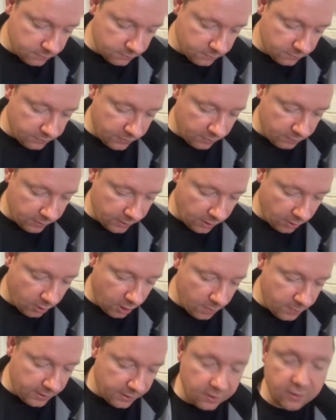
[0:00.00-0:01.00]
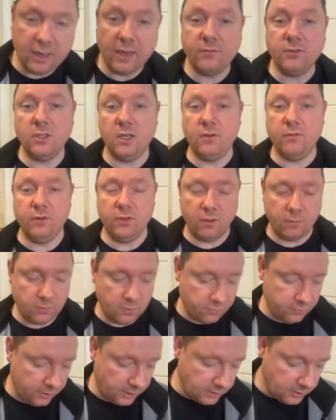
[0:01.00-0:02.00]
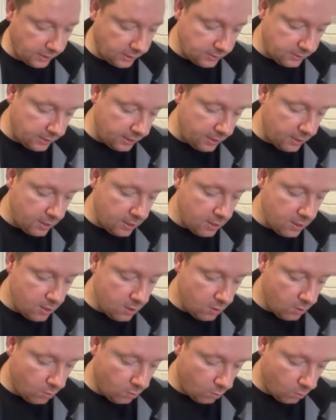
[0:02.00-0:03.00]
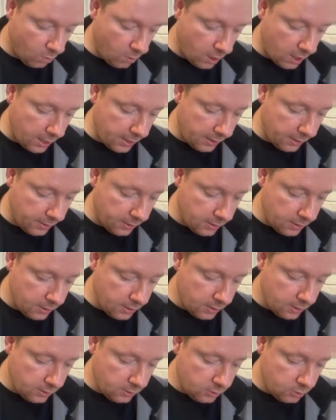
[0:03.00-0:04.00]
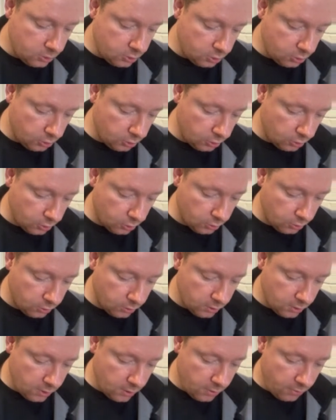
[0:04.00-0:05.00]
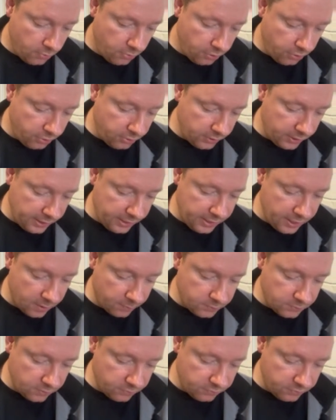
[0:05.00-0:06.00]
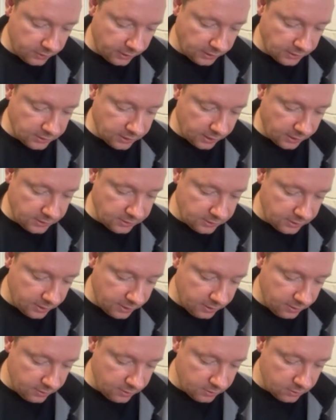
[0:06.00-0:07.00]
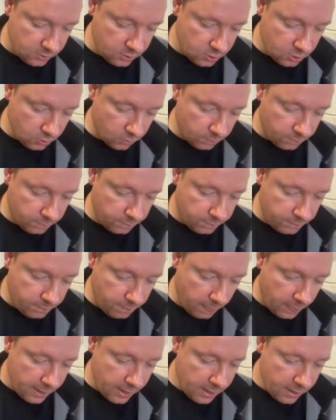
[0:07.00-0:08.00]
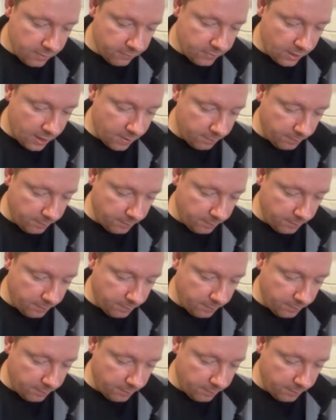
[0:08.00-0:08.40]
are there up to 360. 1, 2, 3 up to 360. So that